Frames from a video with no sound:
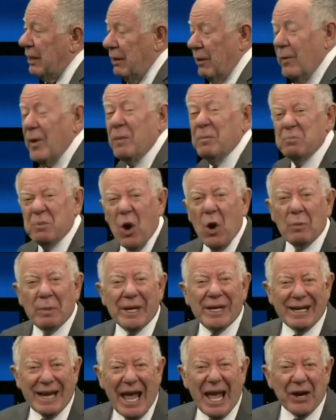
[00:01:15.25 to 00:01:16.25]
Around
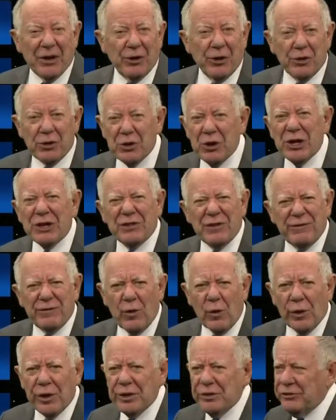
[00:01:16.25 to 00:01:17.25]
Bowman and Hettinger could hit the
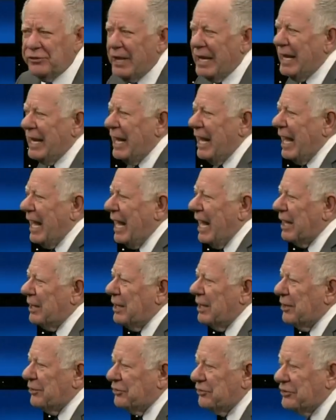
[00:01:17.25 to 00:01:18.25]
40s. And
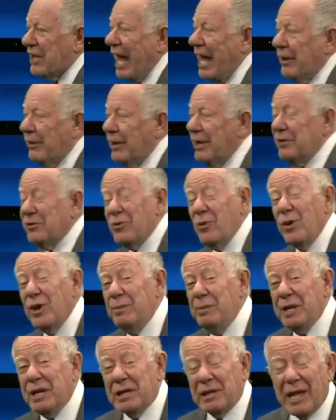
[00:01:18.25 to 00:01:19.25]
uh, Saturday is going
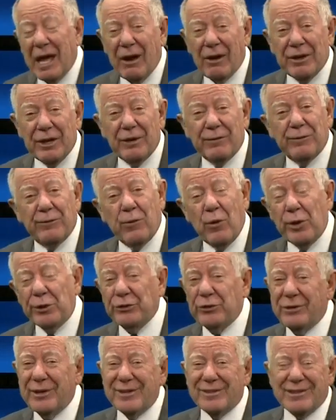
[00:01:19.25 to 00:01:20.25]
to be cloudy.
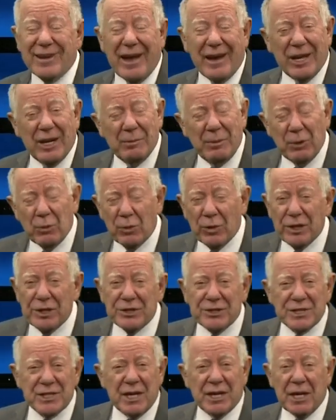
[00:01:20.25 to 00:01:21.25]
Unfortunately, it's not going to be really
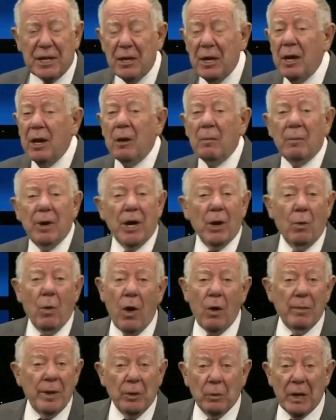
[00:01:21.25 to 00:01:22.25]
sunny, but it
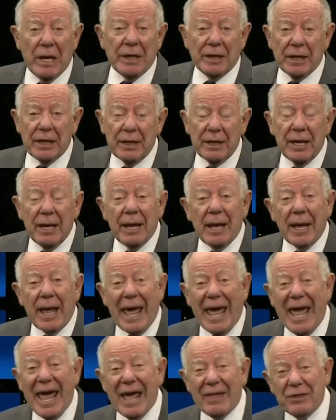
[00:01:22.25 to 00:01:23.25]
won't be windy.
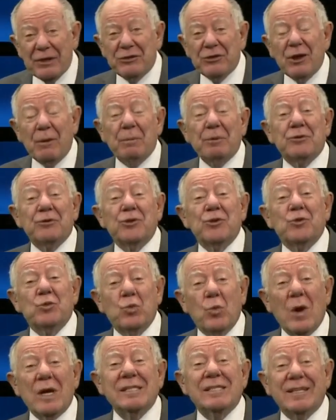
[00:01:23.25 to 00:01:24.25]
And the temperatures
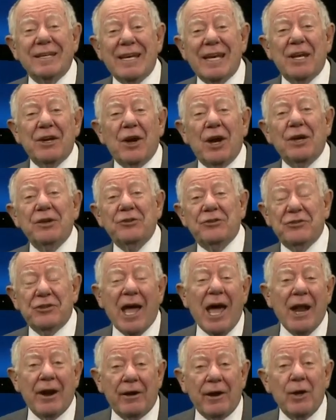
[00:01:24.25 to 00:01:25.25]
once again on
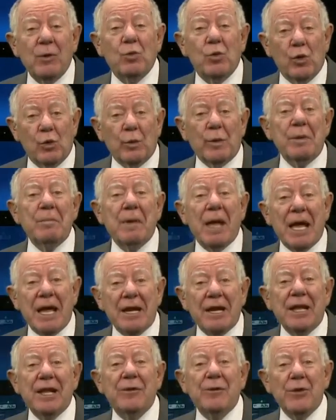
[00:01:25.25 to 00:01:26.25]
Saturday will
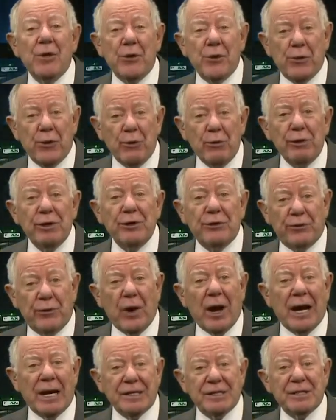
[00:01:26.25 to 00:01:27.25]
remain in the 30s for
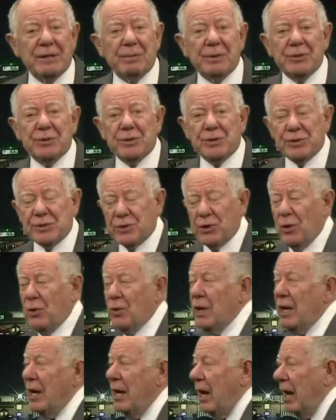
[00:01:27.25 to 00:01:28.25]
high temperatures. So
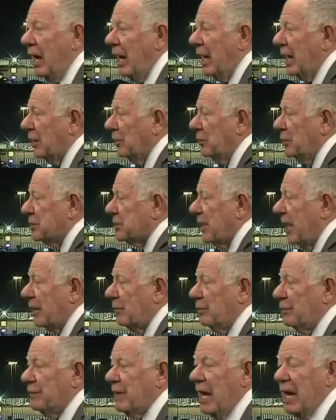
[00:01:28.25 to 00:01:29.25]
uh, it looks like
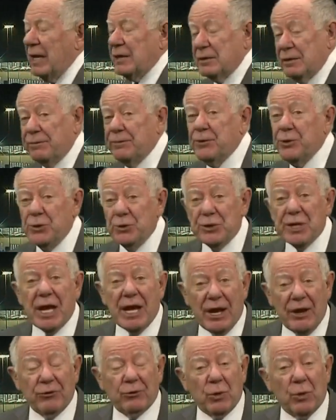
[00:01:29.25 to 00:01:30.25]
we've got a few
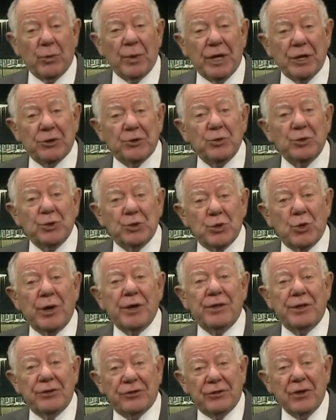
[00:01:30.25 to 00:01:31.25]
days where we get to enjoy
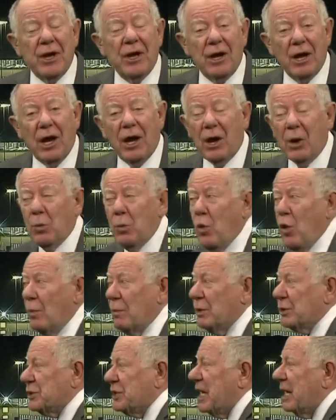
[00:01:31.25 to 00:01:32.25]
these uh,
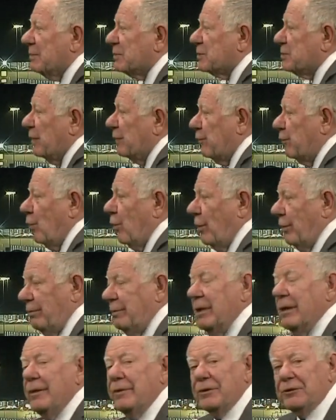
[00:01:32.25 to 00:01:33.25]
warmer temps before
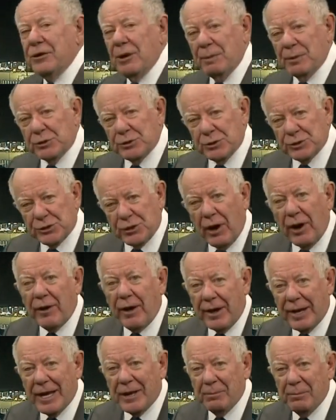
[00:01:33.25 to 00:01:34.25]
the temperatures start
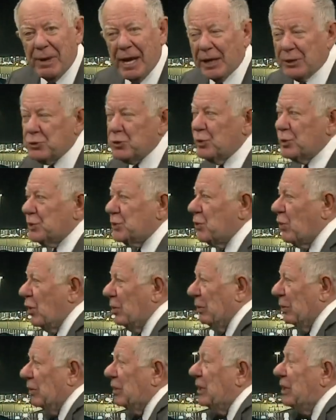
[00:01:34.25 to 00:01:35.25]
heading back towards
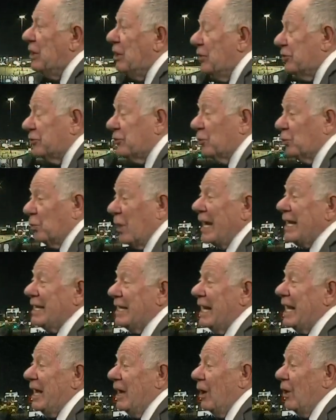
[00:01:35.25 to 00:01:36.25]
normal. So right
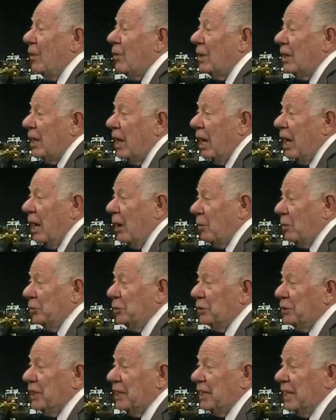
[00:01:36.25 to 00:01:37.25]
now, uh, we're
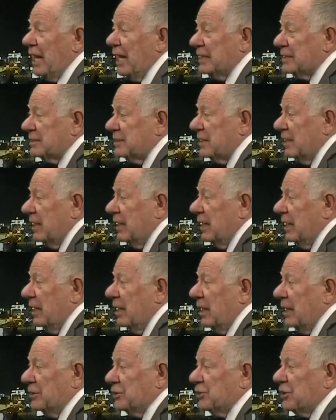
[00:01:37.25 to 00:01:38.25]
looking at
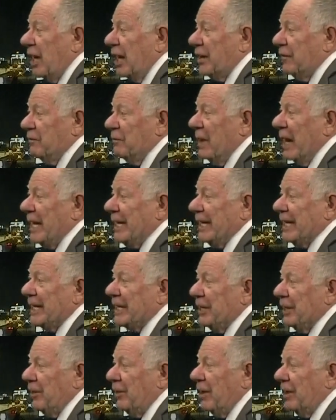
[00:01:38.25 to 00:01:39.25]
uh, a shot of Minot
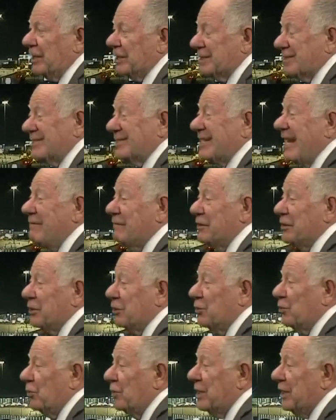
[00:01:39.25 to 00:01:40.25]
here, and it's 7
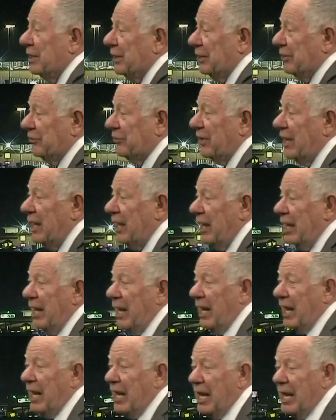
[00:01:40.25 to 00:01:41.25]
degrees
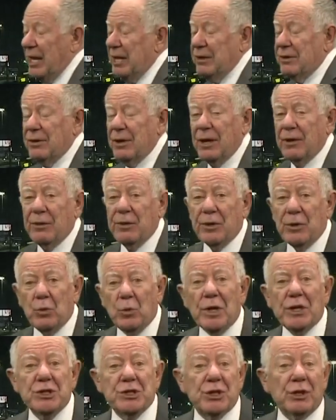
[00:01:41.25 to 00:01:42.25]
and uh, the
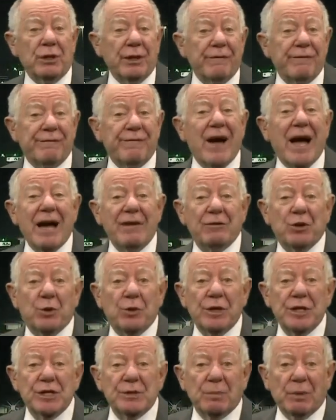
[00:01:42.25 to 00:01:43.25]
wind chill at 5
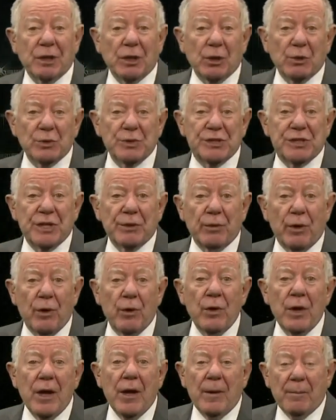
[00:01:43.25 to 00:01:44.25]
degrees below
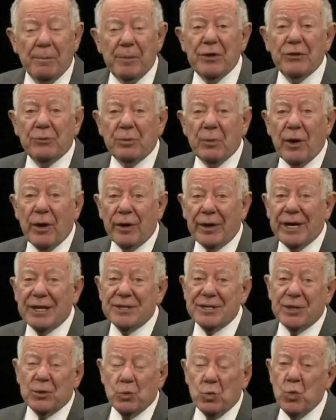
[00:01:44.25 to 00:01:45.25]
zero. Bismarck
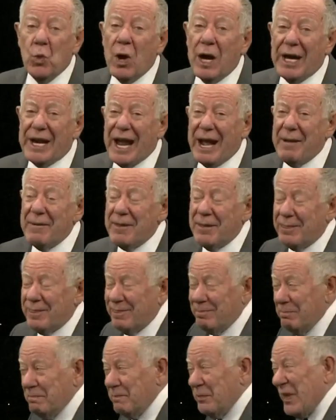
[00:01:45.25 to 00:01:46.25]
is at 1. I'm
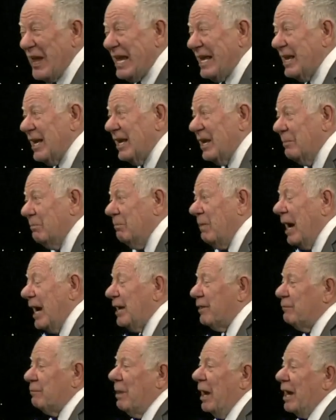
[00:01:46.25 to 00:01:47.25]
thinking it might
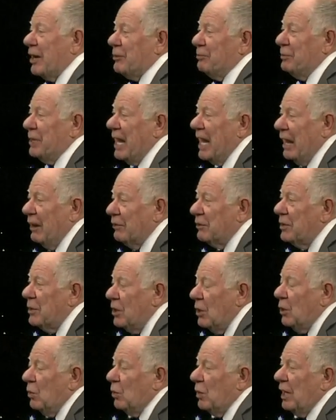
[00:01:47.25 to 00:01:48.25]
have bottomed out.
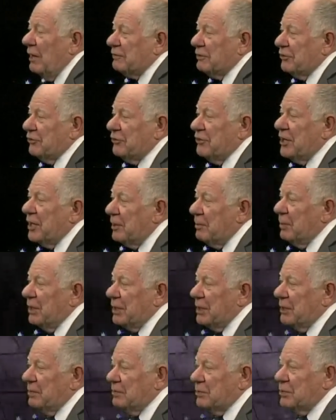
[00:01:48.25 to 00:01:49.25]
We'll have to see,
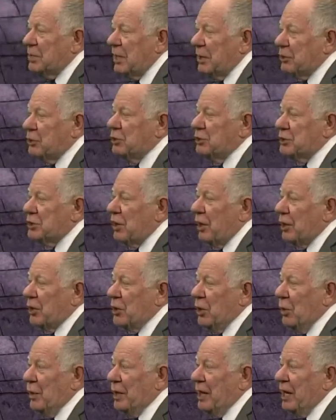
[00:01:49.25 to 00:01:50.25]
but it uh, could start
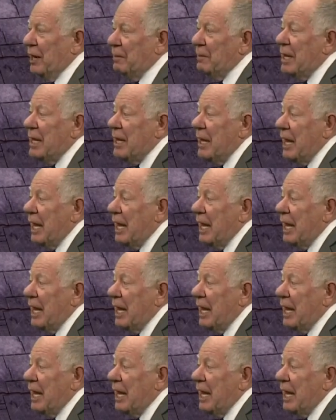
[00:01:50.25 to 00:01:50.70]
going up.